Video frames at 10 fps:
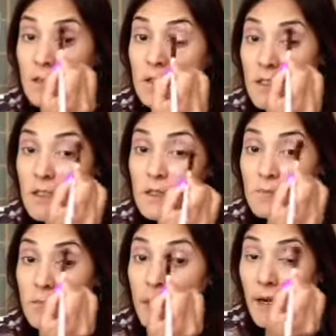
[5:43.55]

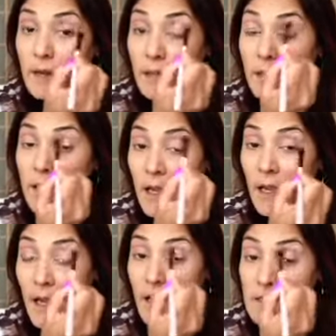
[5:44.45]
just barely
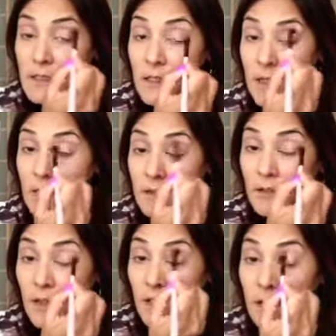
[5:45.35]
adds a hint of
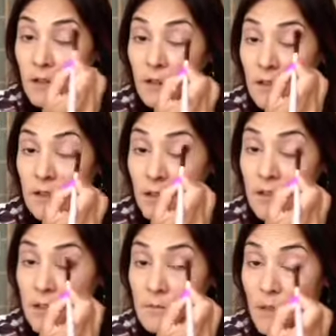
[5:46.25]
color, and then I
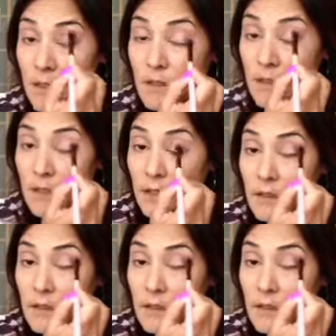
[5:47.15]
just blend it in.